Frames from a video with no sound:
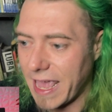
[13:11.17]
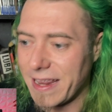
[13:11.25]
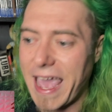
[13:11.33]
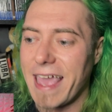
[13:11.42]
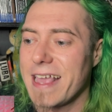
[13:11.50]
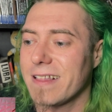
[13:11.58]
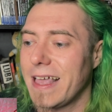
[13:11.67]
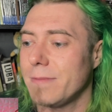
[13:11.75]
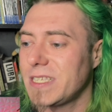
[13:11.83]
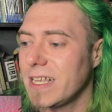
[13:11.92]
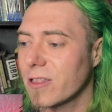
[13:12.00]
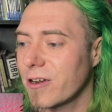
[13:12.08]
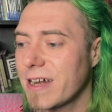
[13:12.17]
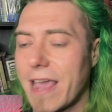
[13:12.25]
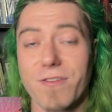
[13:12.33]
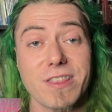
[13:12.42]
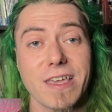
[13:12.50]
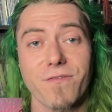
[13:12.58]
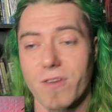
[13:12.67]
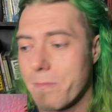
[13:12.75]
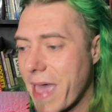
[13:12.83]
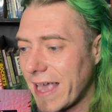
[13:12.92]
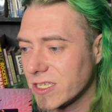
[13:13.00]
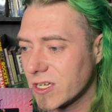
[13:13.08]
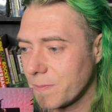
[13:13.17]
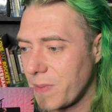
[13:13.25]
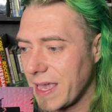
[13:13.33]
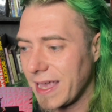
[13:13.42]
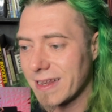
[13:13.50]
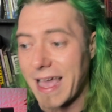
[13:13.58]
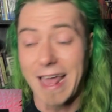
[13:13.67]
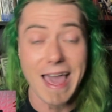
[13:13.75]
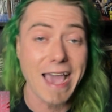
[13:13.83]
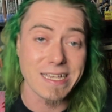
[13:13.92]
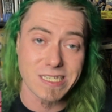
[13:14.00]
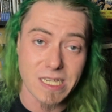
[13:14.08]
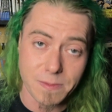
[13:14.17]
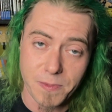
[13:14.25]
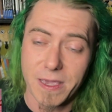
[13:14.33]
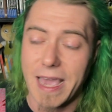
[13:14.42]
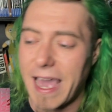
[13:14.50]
And yeah, he claims he learned everything from Master P, not ICP.